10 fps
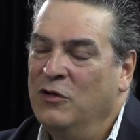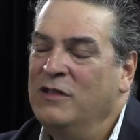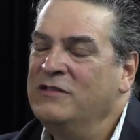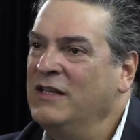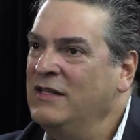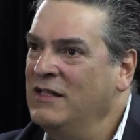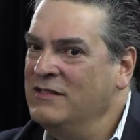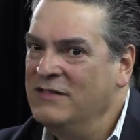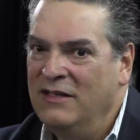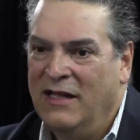
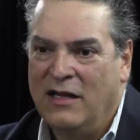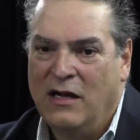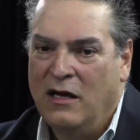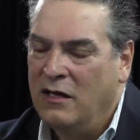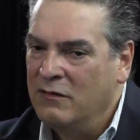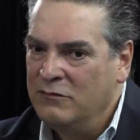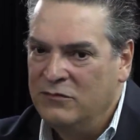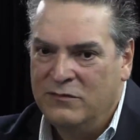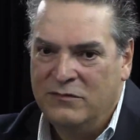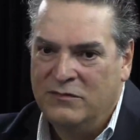it like
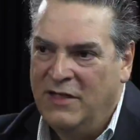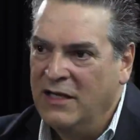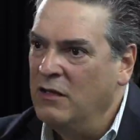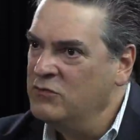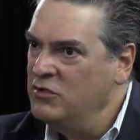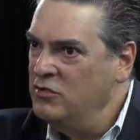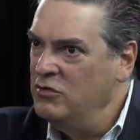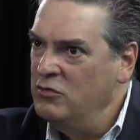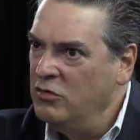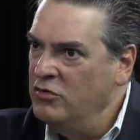they come to you
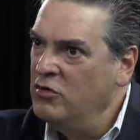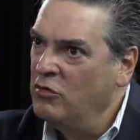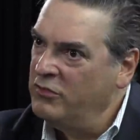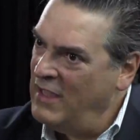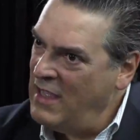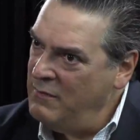or you go to them?